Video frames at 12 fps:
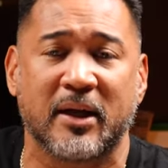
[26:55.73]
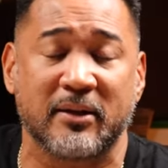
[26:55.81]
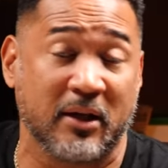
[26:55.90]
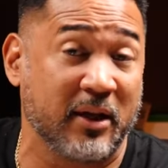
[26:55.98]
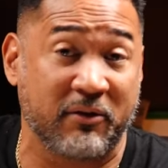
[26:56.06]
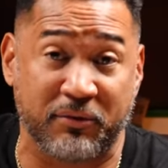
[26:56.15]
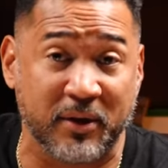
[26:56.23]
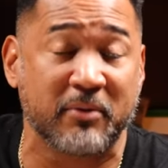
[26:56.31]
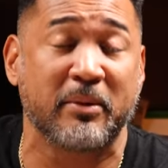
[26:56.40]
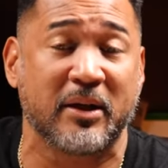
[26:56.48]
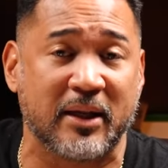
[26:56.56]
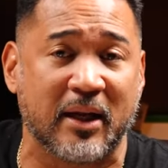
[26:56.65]
nearly a $300
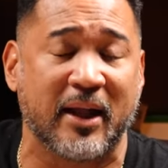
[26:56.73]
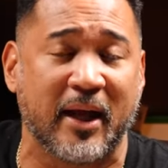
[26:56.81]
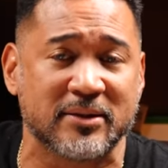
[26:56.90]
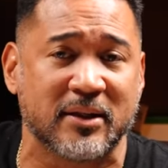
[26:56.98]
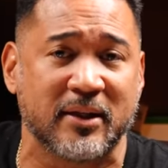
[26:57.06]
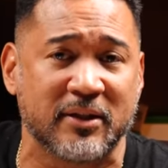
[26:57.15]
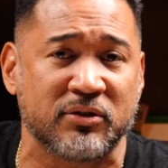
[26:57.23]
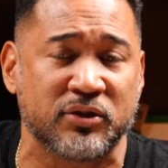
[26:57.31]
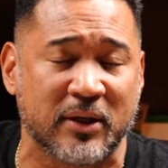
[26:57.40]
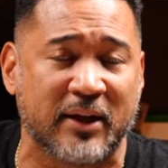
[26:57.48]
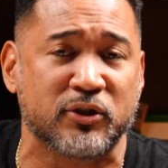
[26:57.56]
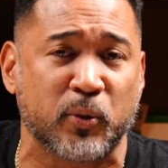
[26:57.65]
million exit here in
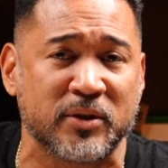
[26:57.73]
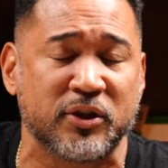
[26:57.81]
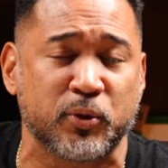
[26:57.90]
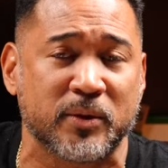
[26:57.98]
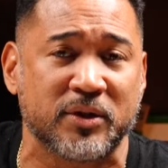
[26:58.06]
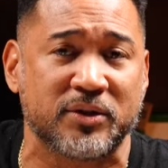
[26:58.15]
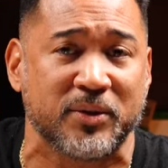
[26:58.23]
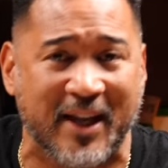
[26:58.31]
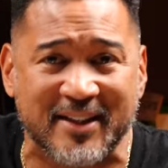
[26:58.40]
July of 2022.